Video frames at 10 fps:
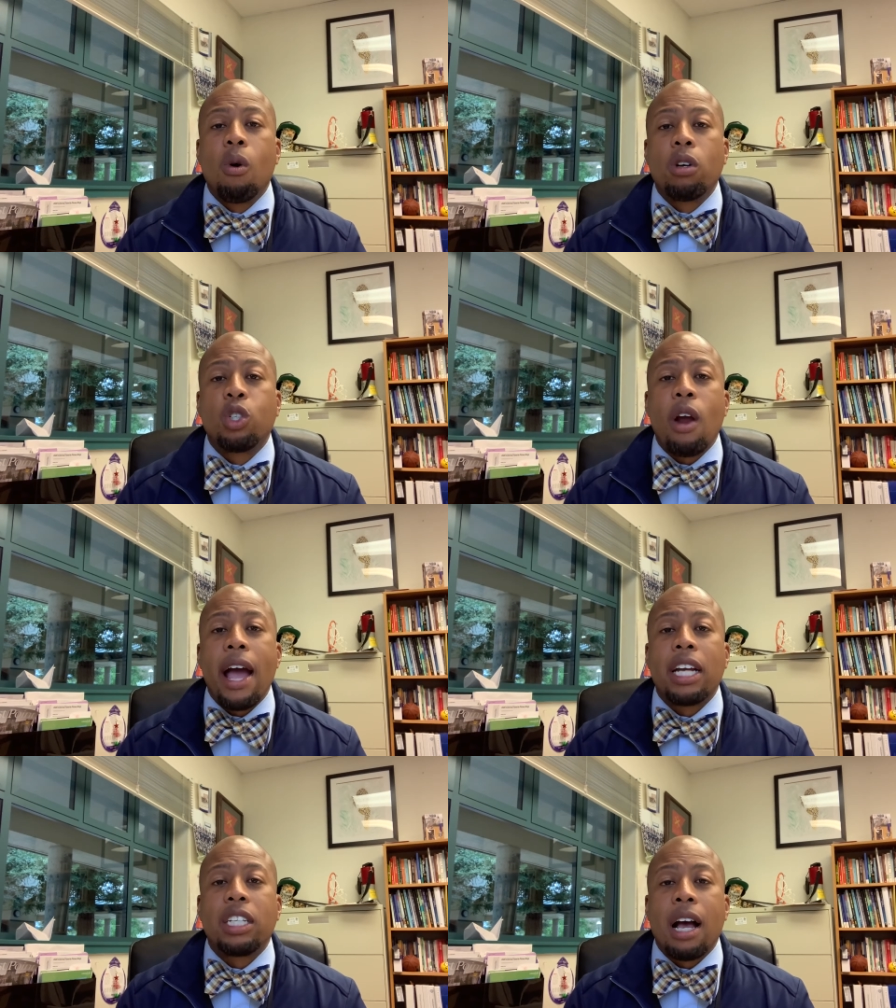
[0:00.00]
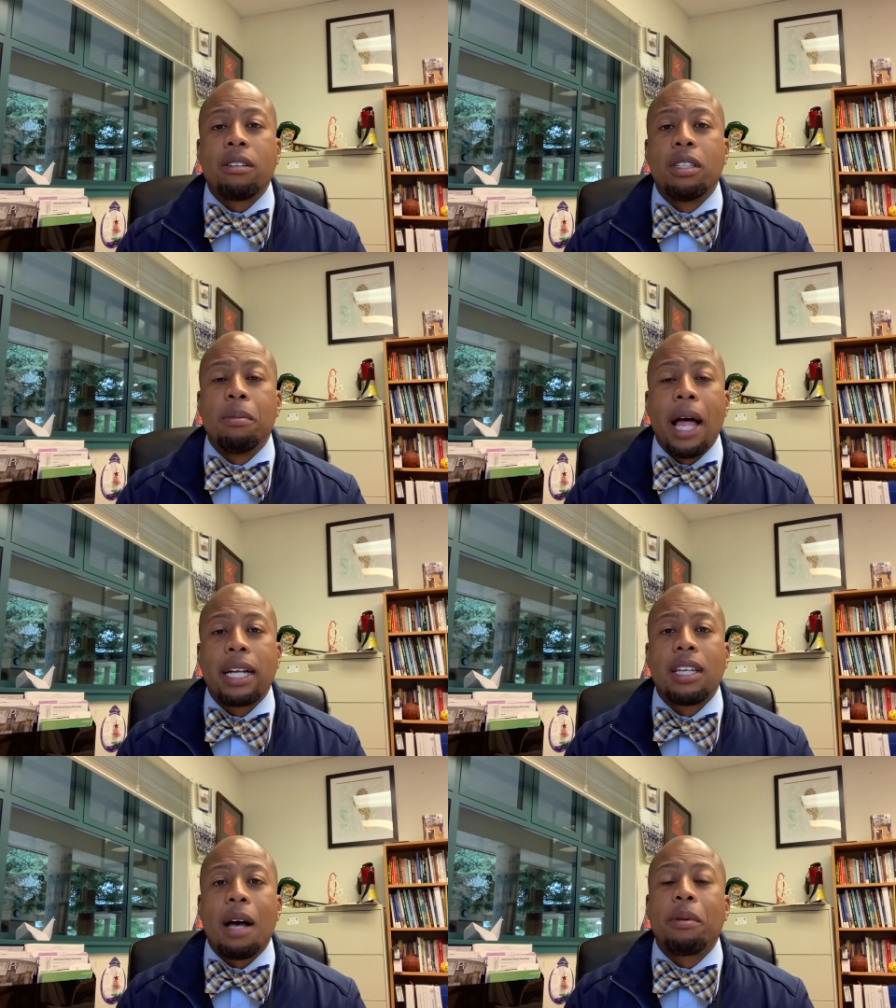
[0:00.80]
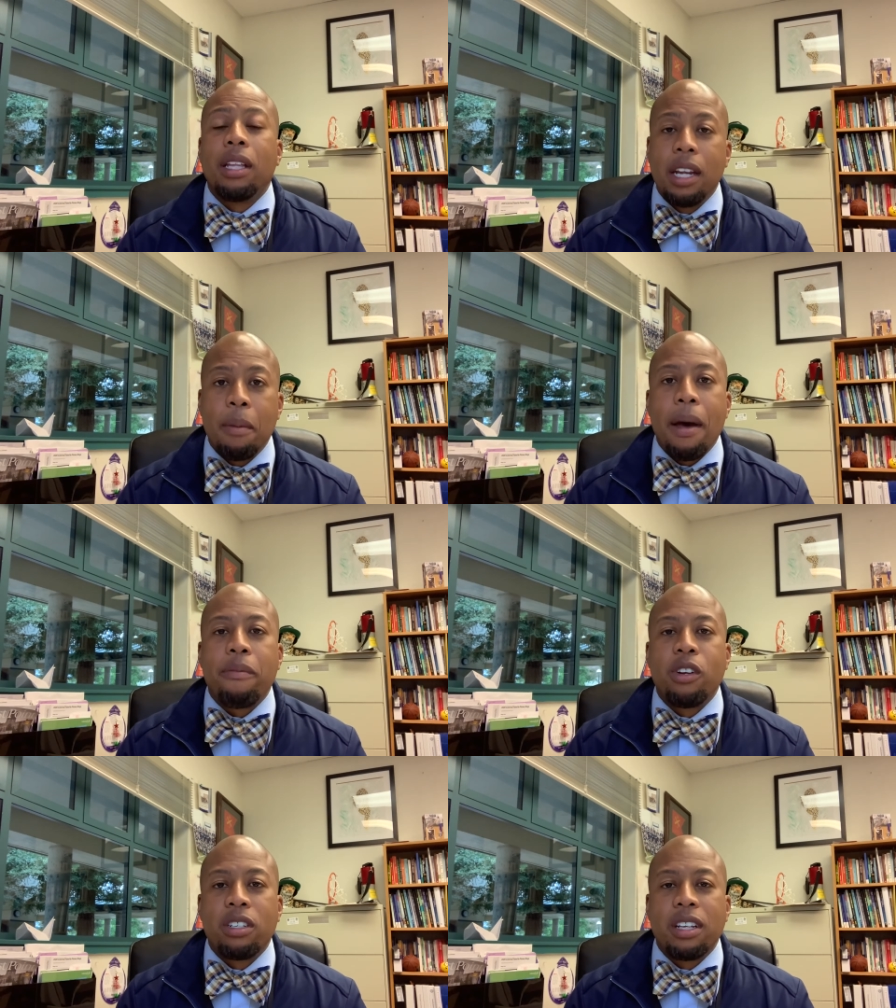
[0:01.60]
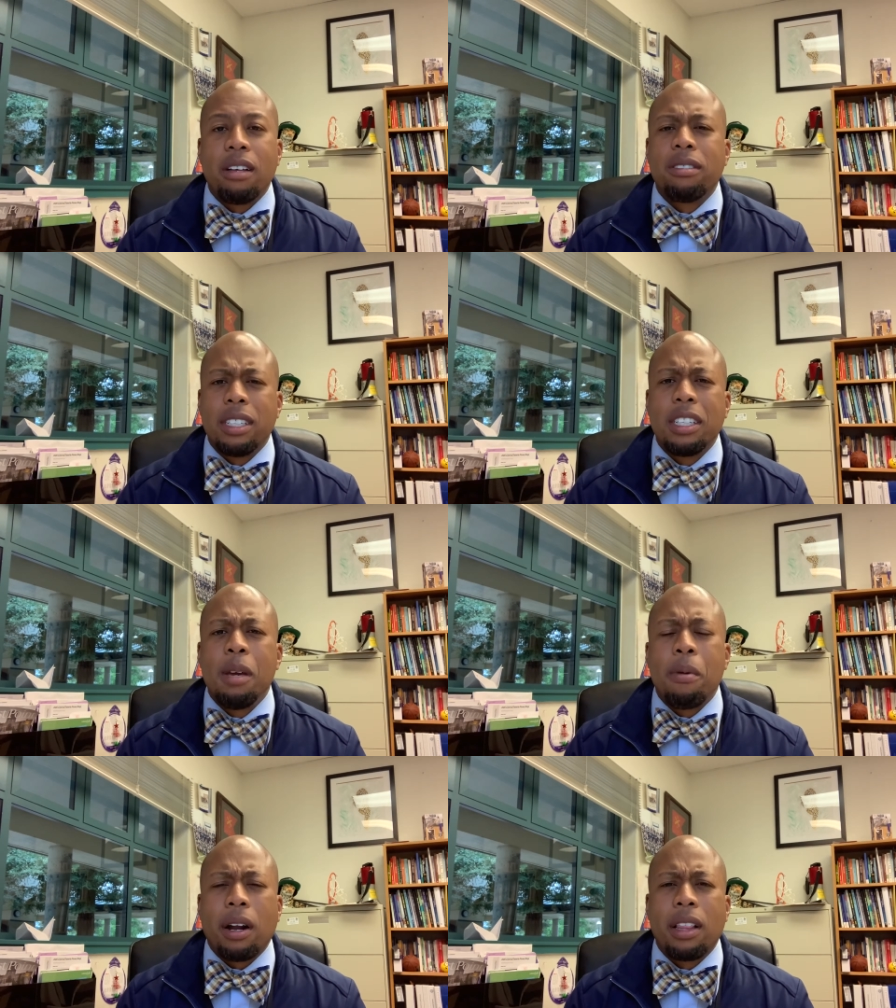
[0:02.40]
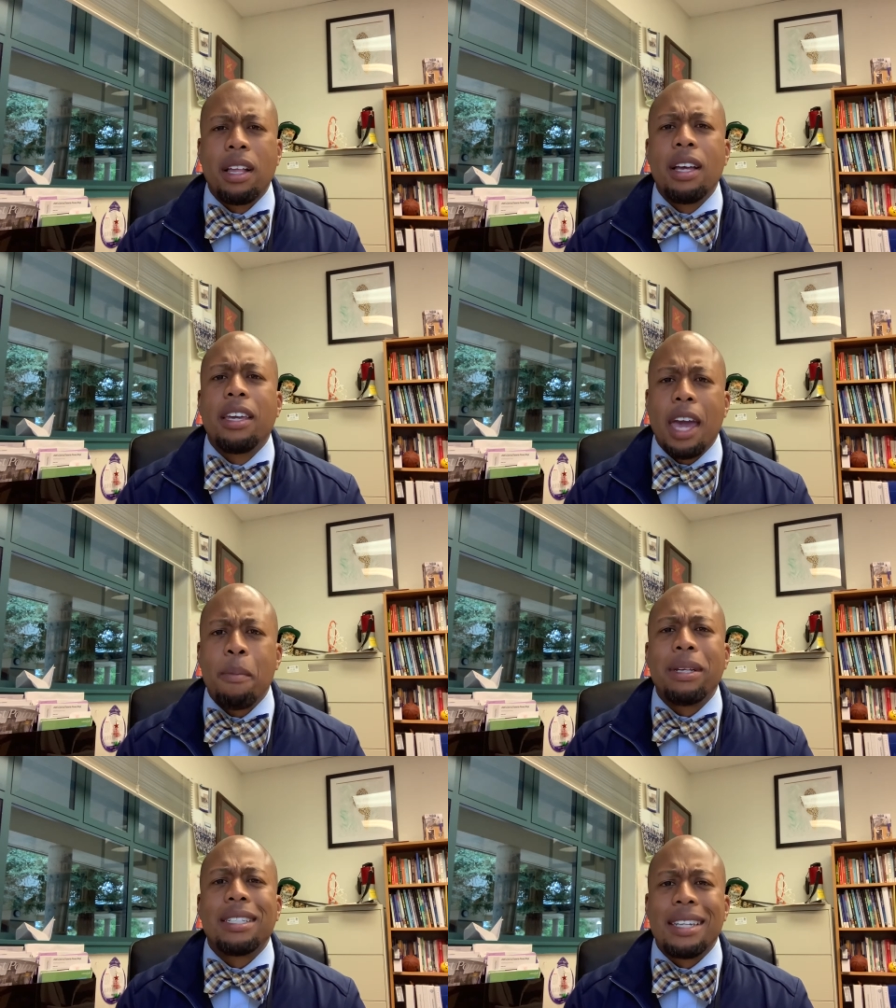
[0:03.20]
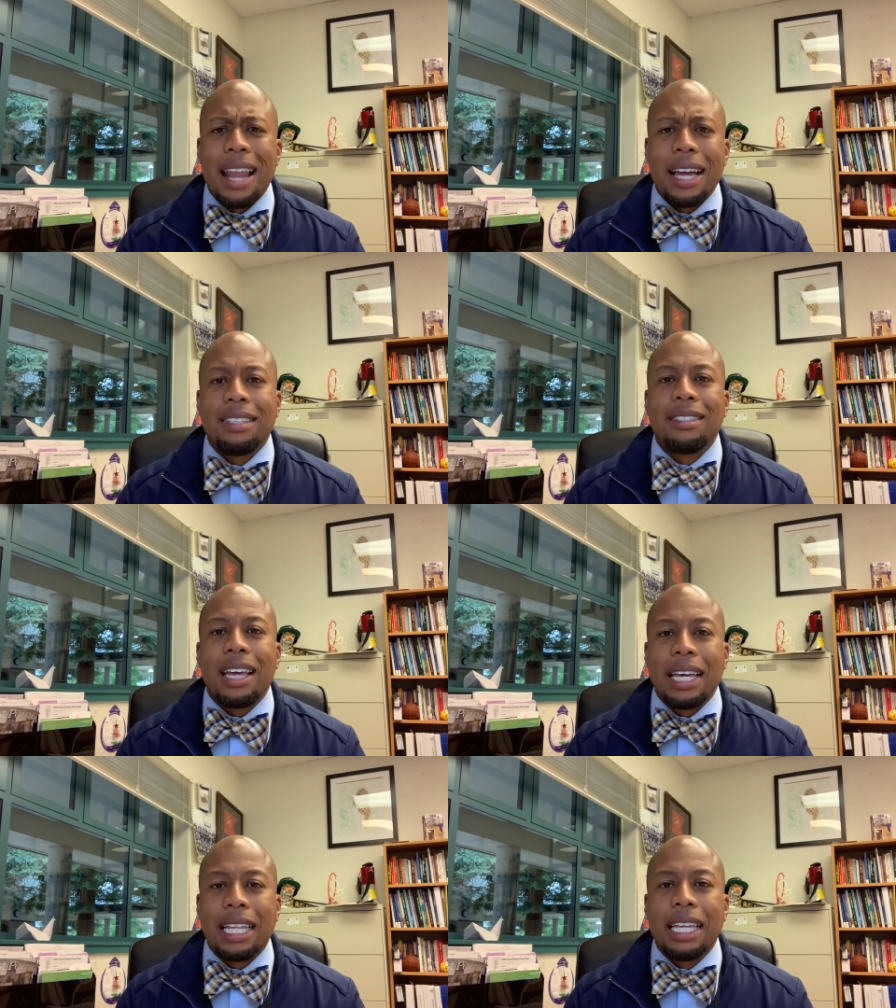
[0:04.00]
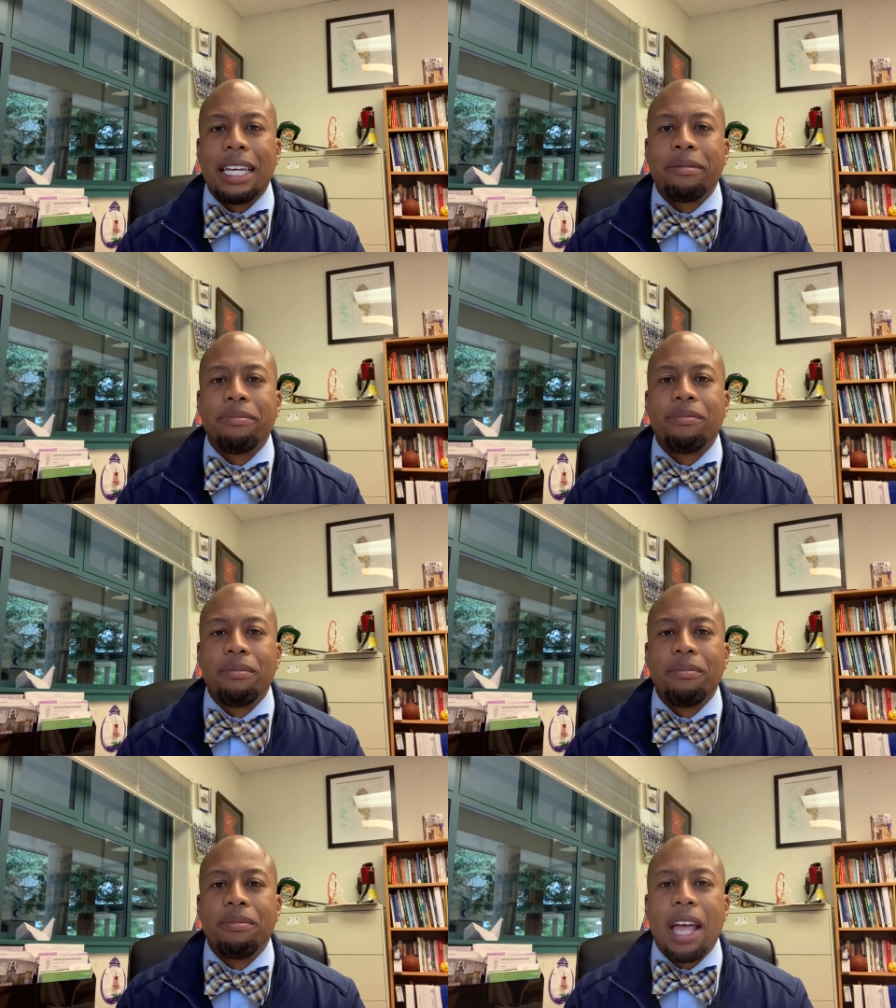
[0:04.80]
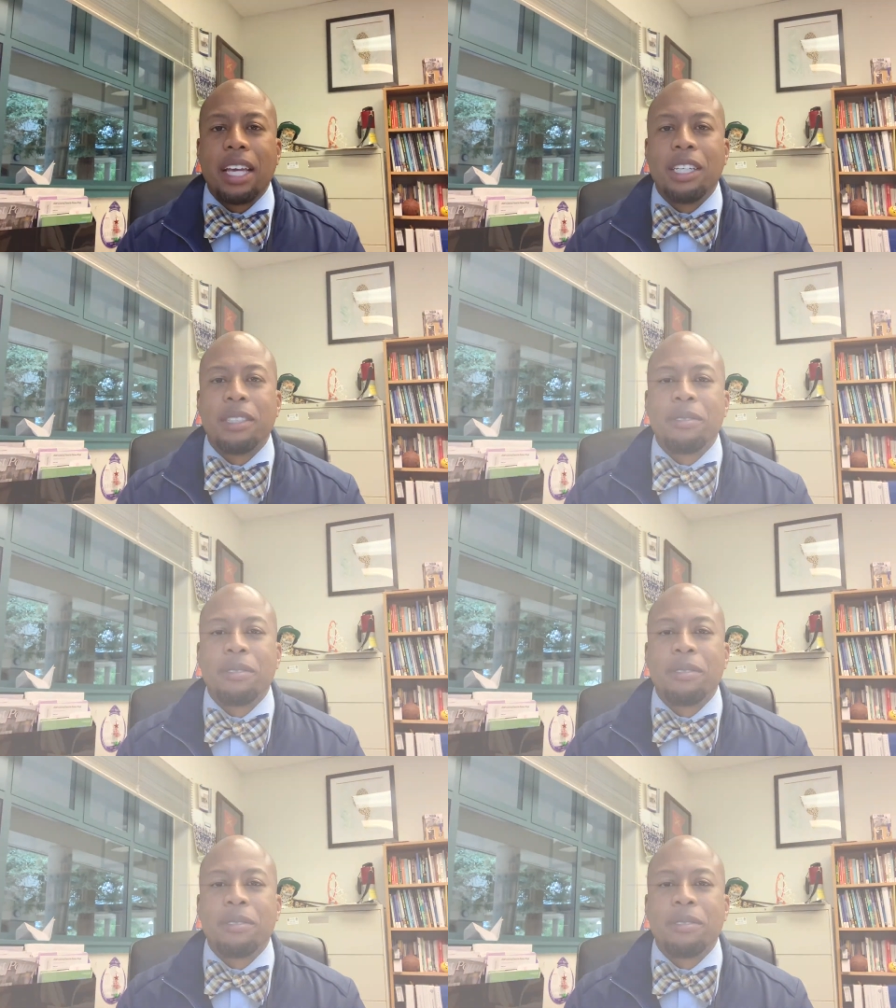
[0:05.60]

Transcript: trash out to the blacktop. Clean up after yourselves. Let's keep our campus nice and clean. Thank you.